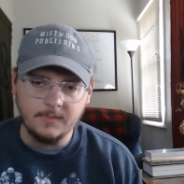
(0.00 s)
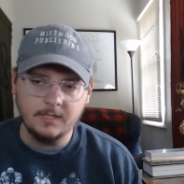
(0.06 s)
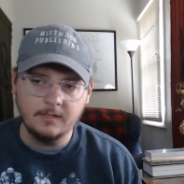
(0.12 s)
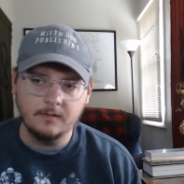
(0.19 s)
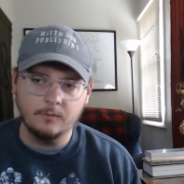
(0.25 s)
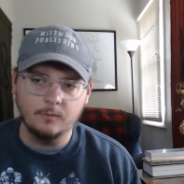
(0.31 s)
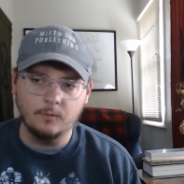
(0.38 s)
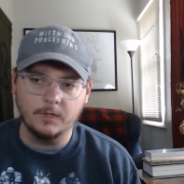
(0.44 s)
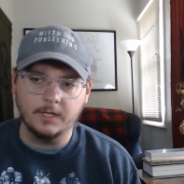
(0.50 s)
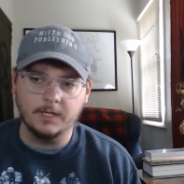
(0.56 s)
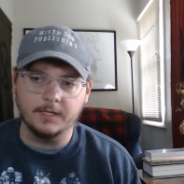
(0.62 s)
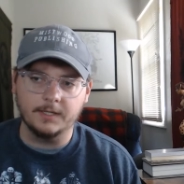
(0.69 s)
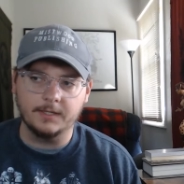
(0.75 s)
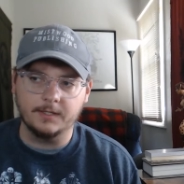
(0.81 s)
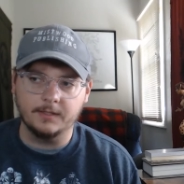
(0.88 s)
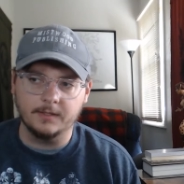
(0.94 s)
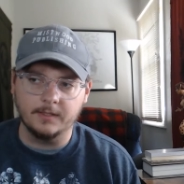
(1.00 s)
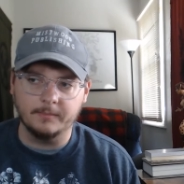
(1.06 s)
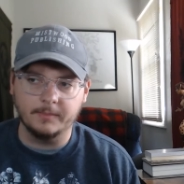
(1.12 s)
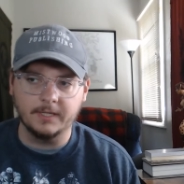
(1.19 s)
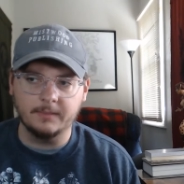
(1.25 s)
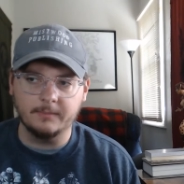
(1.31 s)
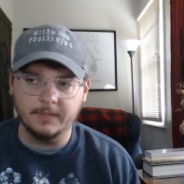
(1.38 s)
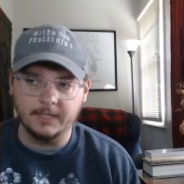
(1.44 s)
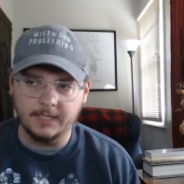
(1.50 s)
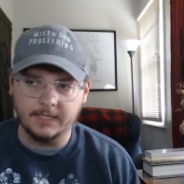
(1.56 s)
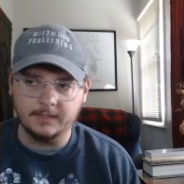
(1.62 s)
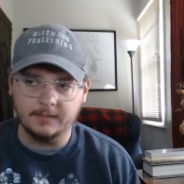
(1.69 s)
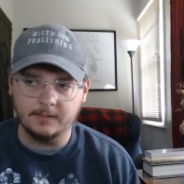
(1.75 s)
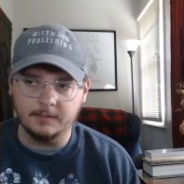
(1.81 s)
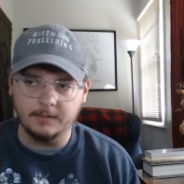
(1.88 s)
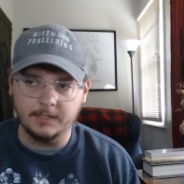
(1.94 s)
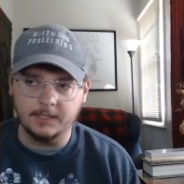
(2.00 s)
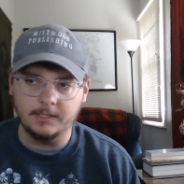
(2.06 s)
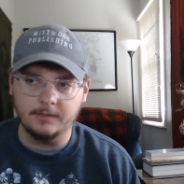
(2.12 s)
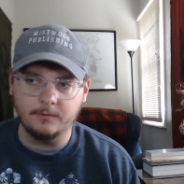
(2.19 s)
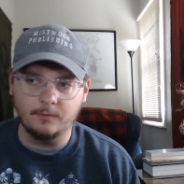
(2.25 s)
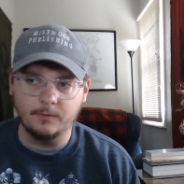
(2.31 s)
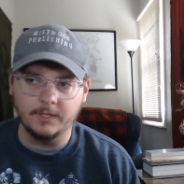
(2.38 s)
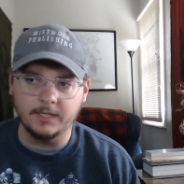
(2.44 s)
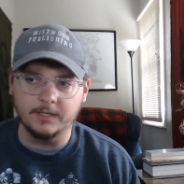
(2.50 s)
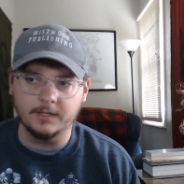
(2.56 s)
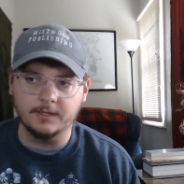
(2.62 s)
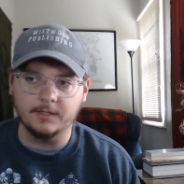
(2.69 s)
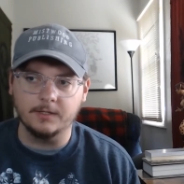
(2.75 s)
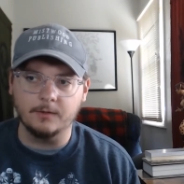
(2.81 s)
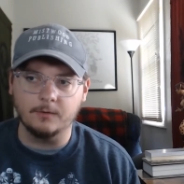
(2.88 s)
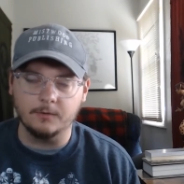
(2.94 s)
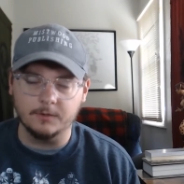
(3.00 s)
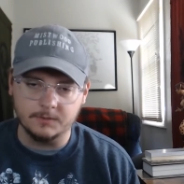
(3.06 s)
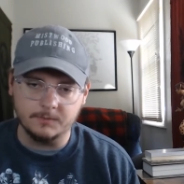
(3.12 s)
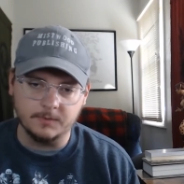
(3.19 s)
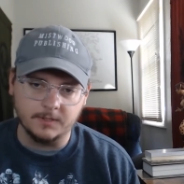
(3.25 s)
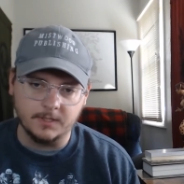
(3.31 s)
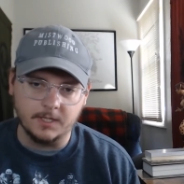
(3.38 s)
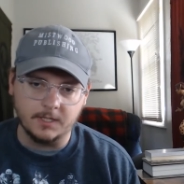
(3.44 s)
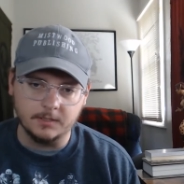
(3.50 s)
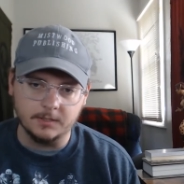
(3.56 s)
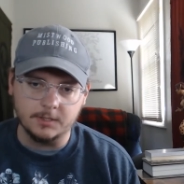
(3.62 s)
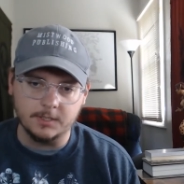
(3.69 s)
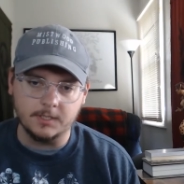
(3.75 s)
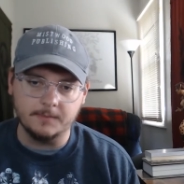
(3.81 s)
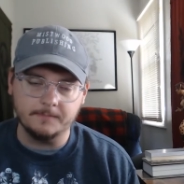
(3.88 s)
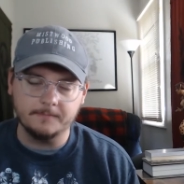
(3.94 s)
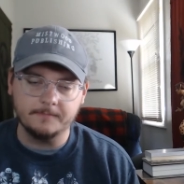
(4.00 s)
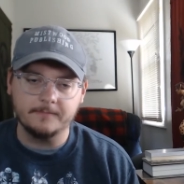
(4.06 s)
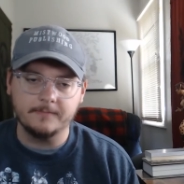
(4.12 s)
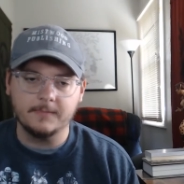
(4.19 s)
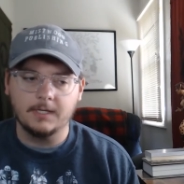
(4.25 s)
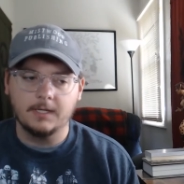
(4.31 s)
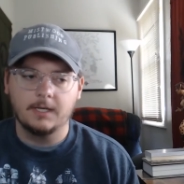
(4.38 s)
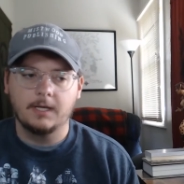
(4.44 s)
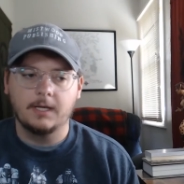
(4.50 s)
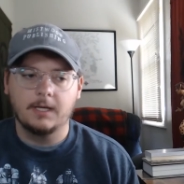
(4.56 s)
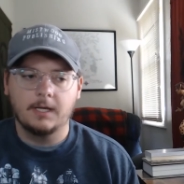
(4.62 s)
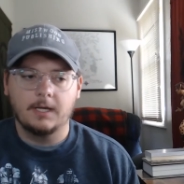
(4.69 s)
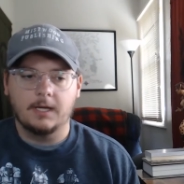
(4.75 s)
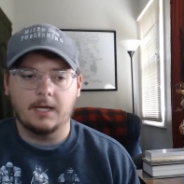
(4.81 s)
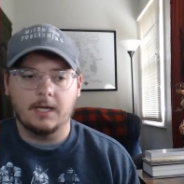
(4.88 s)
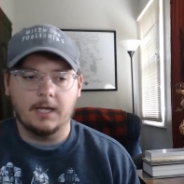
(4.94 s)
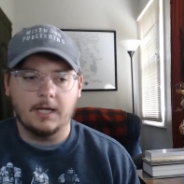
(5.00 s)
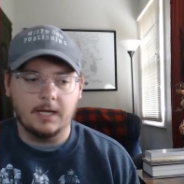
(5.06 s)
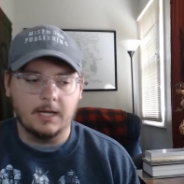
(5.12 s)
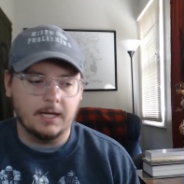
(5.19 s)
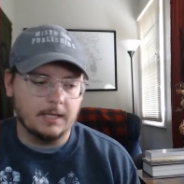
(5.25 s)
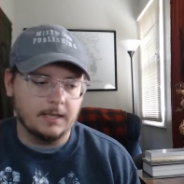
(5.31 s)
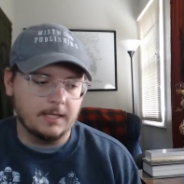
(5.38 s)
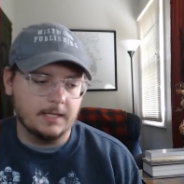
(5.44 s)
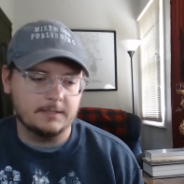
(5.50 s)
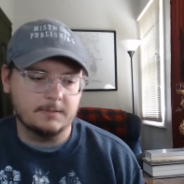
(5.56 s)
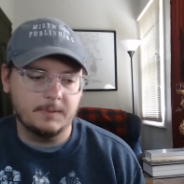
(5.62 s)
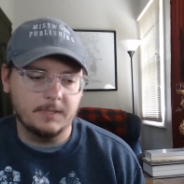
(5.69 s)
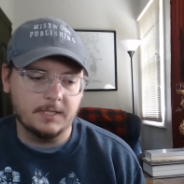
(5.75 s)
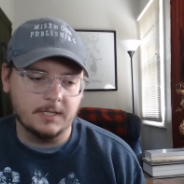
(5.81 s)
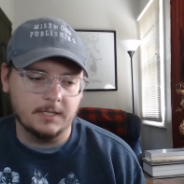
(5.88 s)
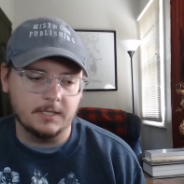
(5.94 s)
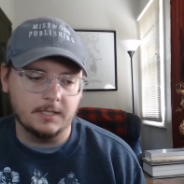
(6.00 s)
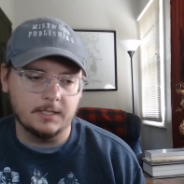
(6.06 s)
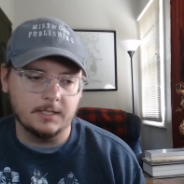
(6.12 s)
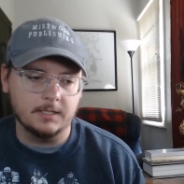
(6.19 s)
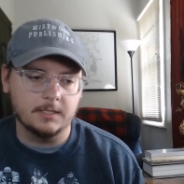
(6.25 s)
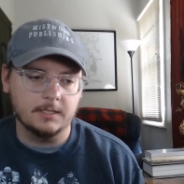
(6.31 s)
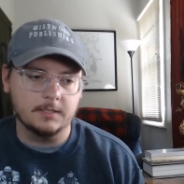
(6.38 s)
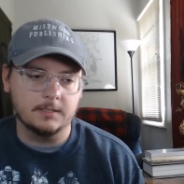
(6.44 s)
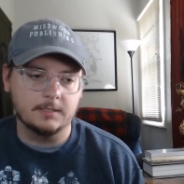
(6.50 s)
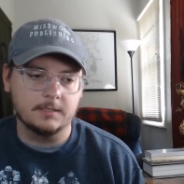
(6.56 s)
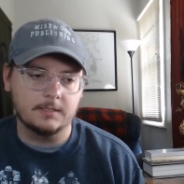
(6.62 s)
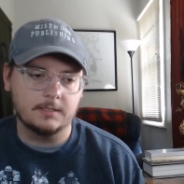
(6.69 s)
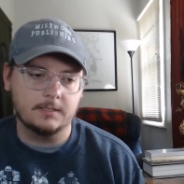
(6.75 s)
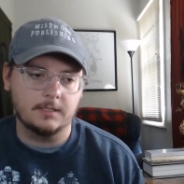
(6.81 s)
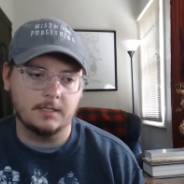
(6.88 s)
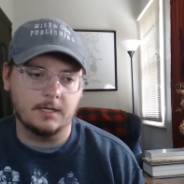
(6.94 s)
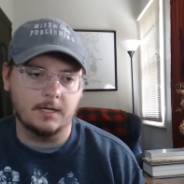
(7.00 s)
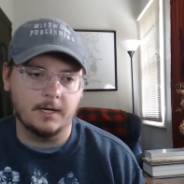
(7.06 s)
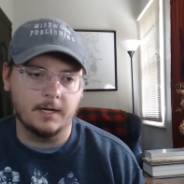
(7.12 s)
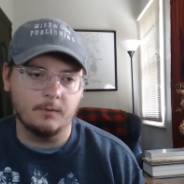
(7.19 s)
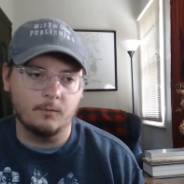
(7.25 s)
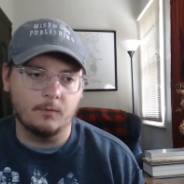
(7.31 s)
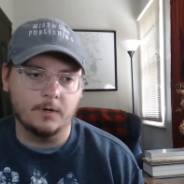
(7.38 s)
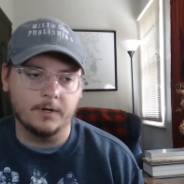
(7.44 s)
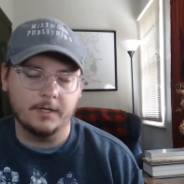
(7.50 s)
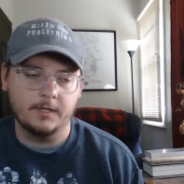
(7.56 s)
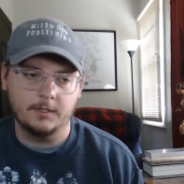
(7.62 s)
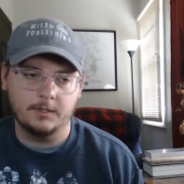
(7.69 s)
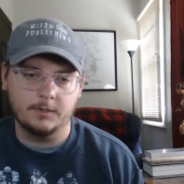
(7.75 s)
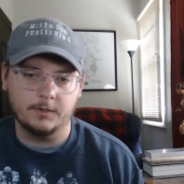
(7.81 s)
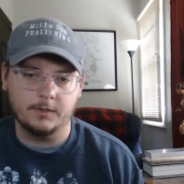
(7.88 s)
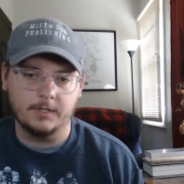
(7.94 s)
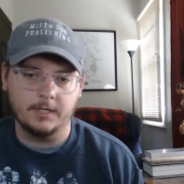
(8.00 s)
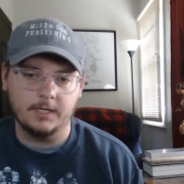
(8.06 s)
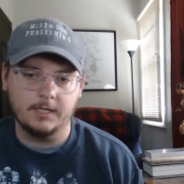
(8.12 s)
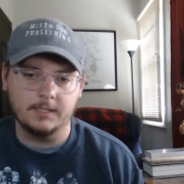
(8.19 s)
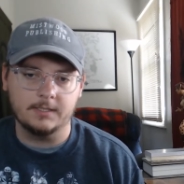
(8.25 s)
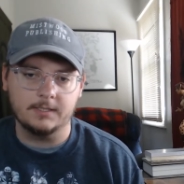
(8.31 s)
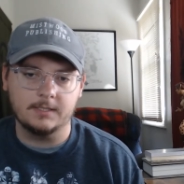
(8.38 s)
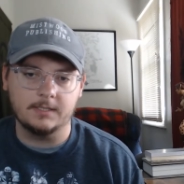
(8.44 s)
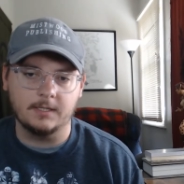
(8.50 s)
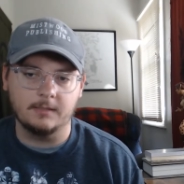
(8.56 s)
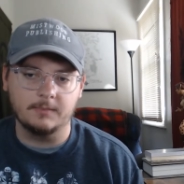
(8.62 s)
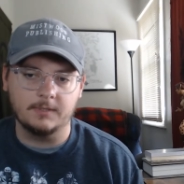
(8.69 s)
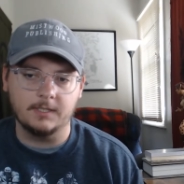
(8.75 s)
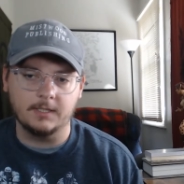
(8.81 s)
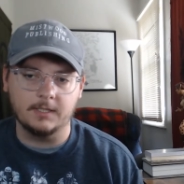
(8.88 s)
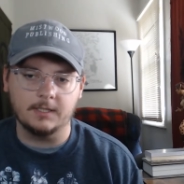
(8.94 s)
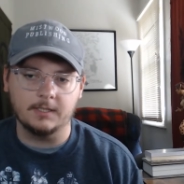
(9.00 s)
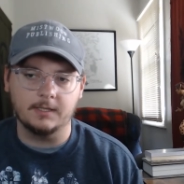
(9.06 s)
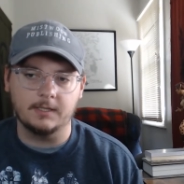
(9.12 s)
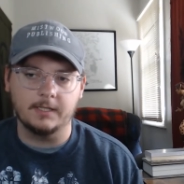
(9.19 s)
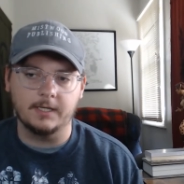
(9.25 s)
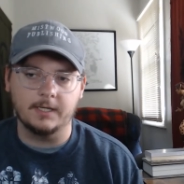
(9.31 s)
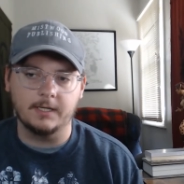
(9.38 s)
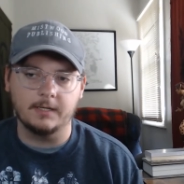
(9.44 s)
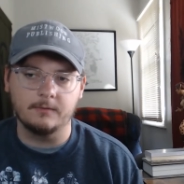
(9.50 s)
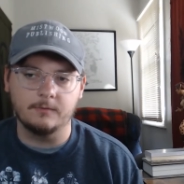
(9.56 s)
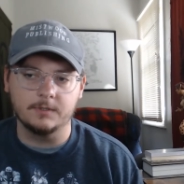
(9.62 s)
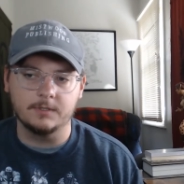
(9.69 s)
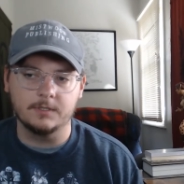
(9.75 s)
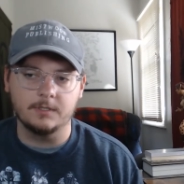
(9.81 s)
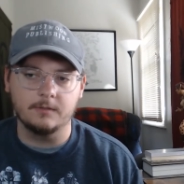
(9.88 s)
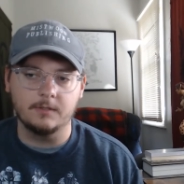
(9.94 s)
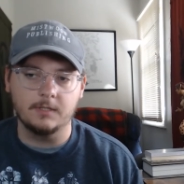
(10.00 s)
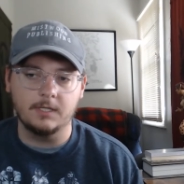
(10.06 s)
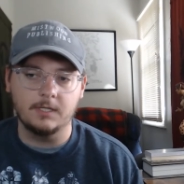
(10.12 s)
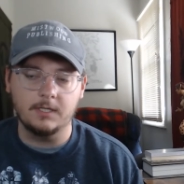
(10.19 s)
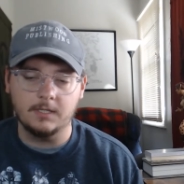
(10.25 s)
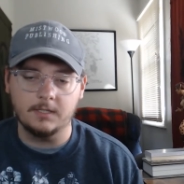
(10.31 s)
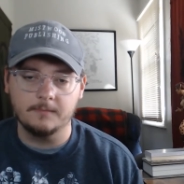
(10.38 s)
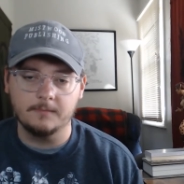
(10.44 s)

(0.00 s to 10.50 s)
with the Big Bang Theory with Norse mythology. And that's because I wanted to create something that was unique